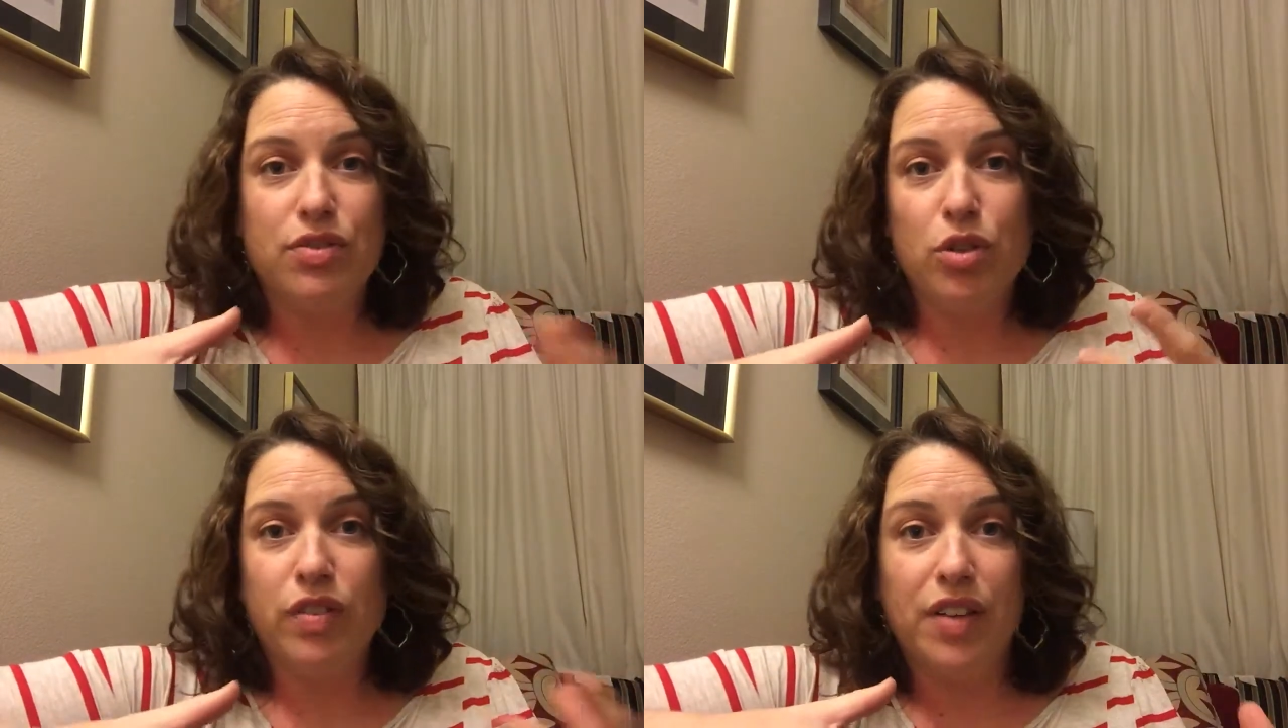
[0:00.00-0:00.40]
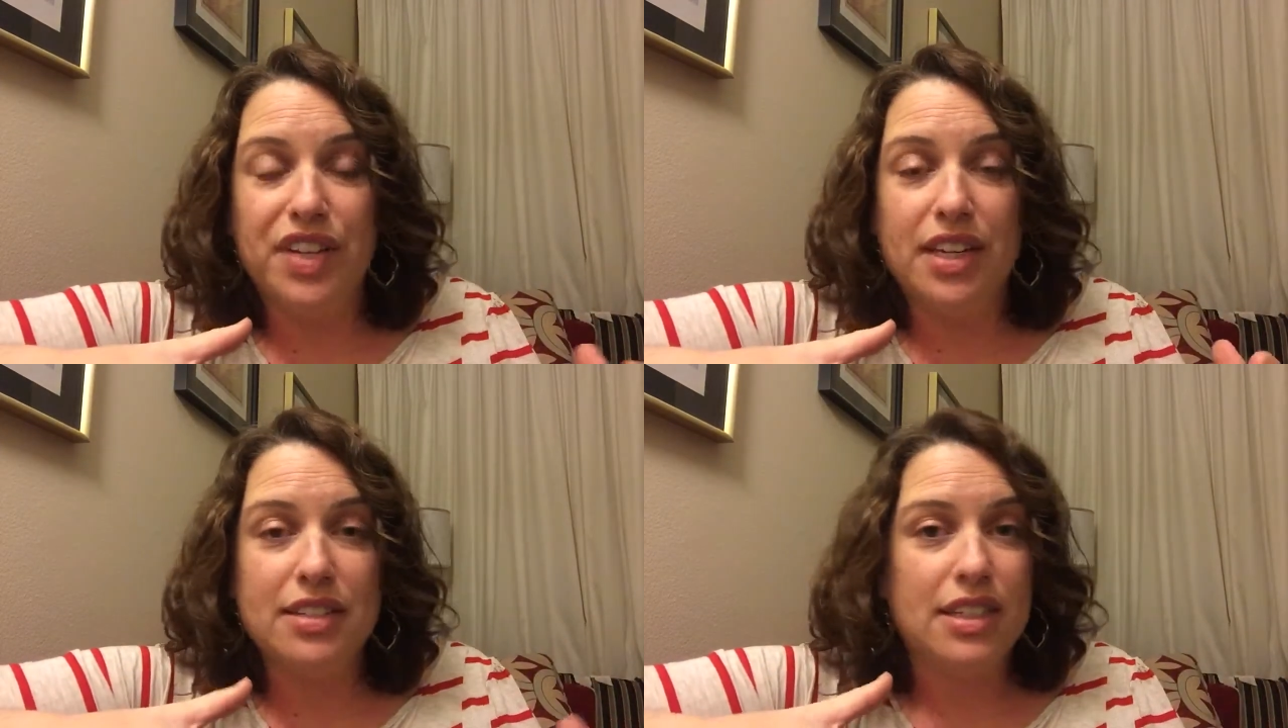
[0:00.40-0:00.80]
4 or 5
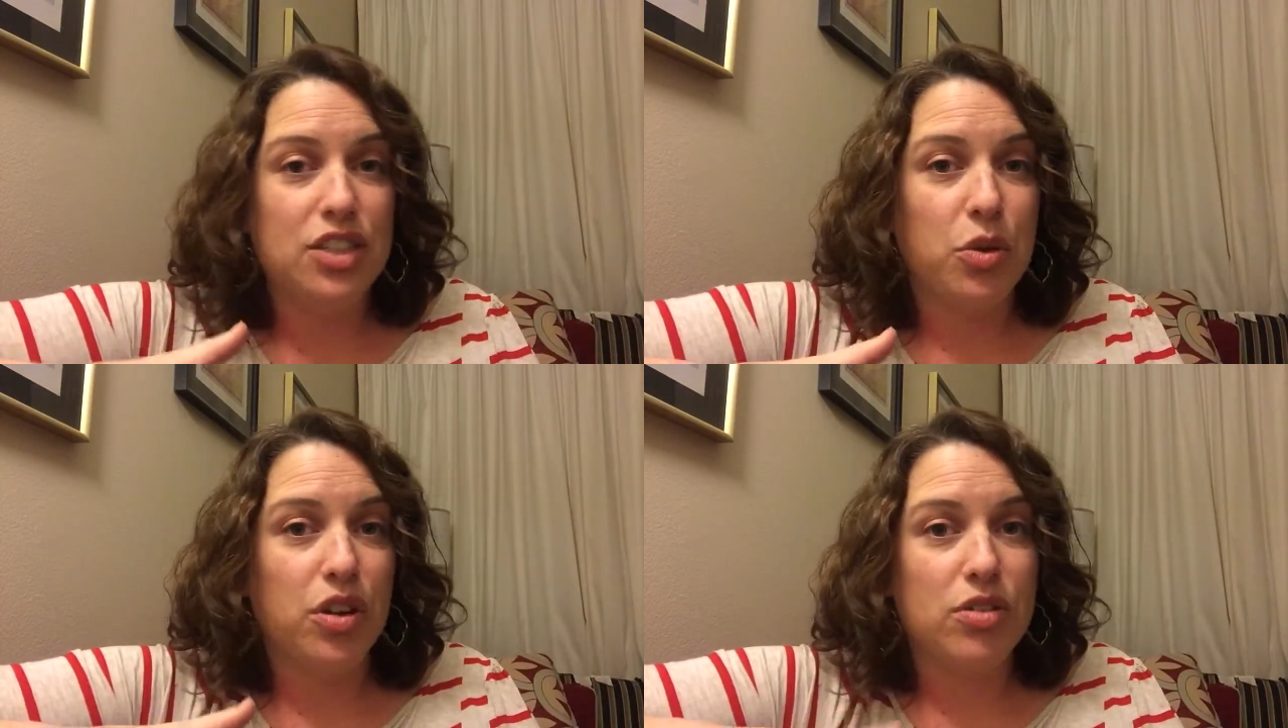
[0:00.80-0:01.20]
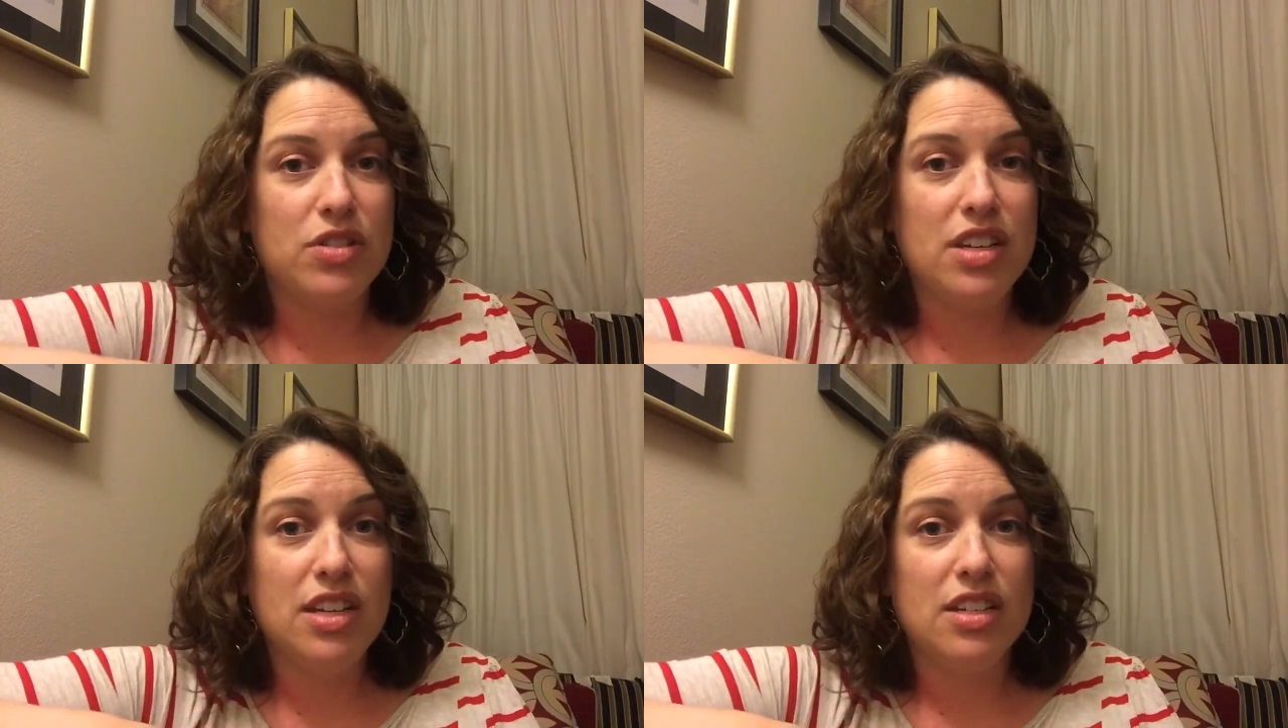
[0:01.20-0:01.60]
days in each one of
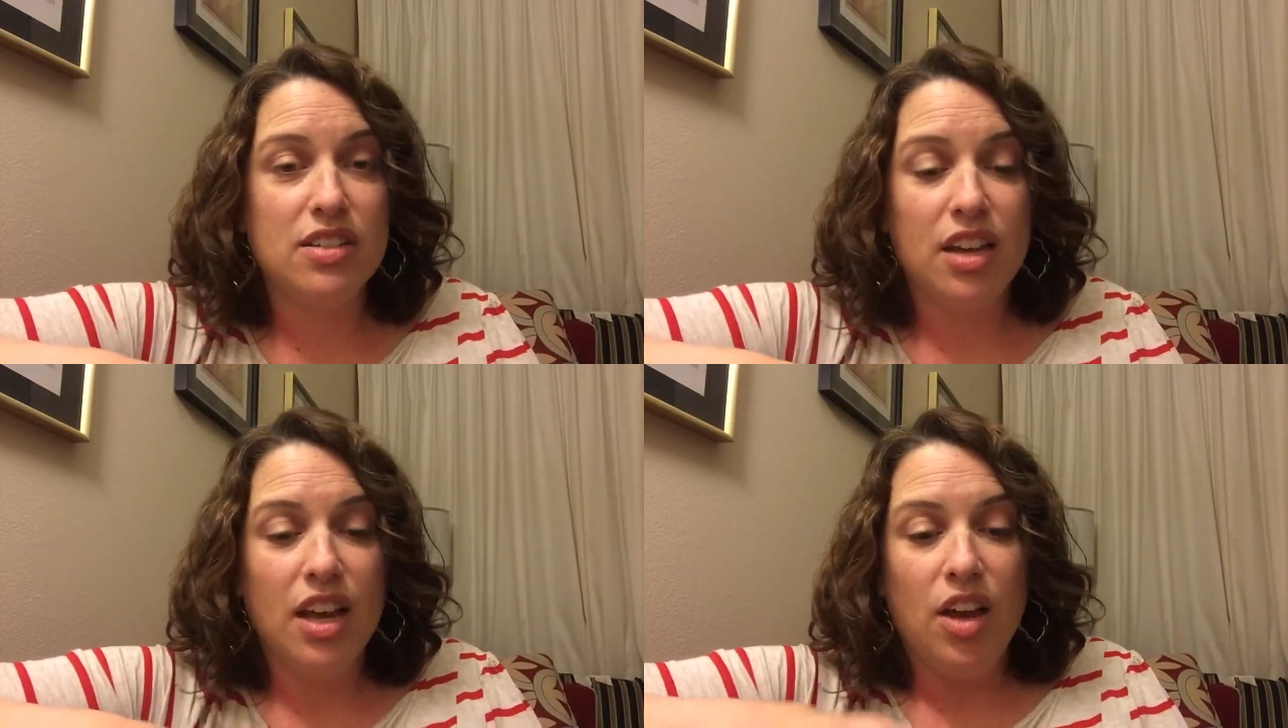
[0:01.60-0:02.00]
those cities